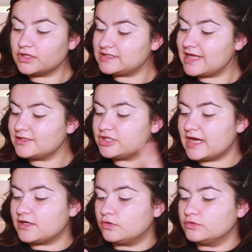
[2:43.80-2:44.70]
I'm going to take the
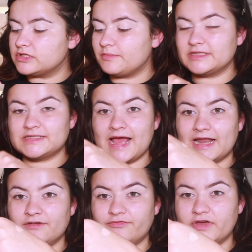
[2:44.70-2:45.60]
shade Ultimate
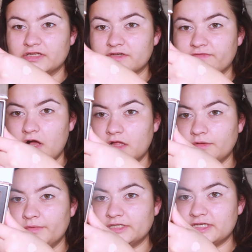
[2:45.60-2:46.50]
Tan first of
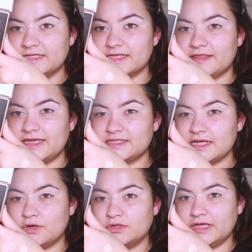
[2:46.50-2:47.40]
all, which is this
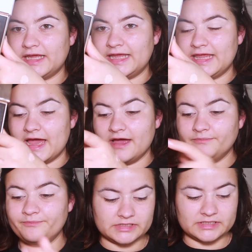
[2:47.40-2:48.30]
colour here.
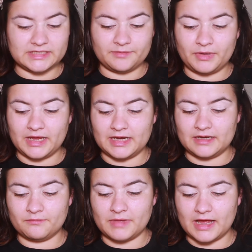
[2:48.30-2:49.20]
Just dip
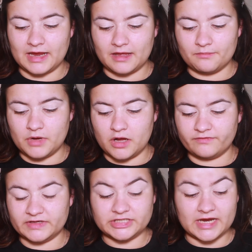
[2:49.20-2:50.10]
in my
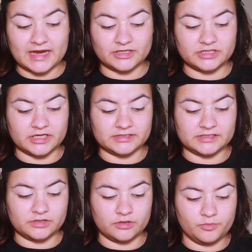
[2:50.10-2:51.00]
Morphe
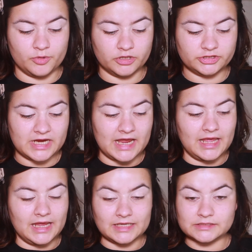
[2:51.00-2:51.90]
JH32 brush
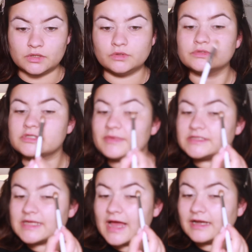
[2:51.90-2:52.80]
into
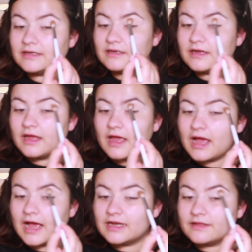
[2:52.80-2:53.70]
Ultimate Tan.
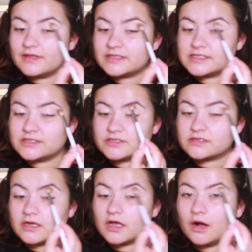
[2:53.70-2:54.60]
And this is just
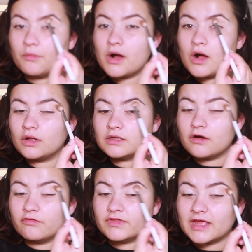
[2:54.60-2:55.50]
going to go all
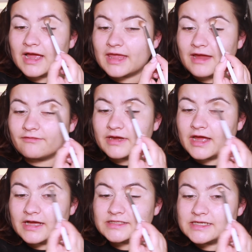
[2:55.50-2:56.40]
over the eye
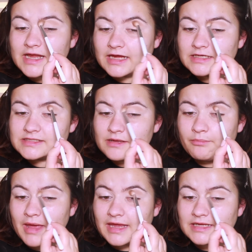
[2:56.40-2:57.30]
area as a nice
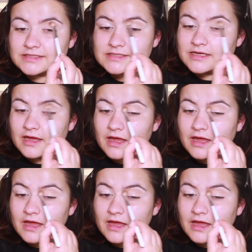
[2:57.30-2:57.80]
base